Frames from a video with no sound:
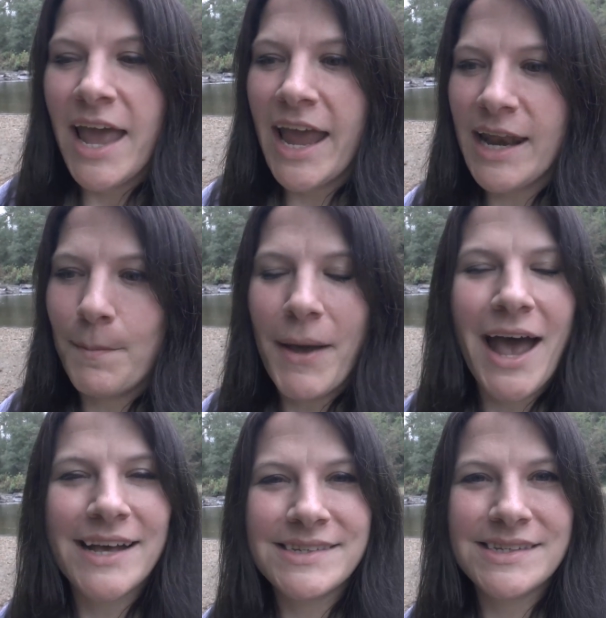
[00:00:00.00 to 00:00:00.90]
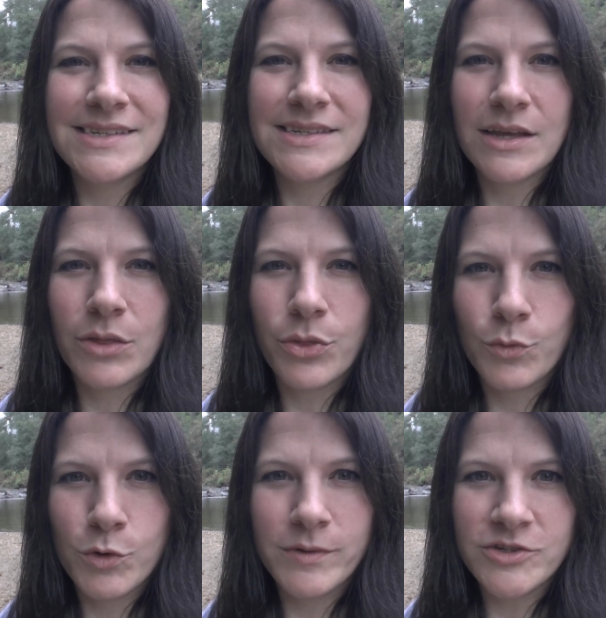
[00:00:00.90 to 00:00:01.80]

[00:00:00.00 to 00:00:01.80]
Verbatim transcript: and it passes through a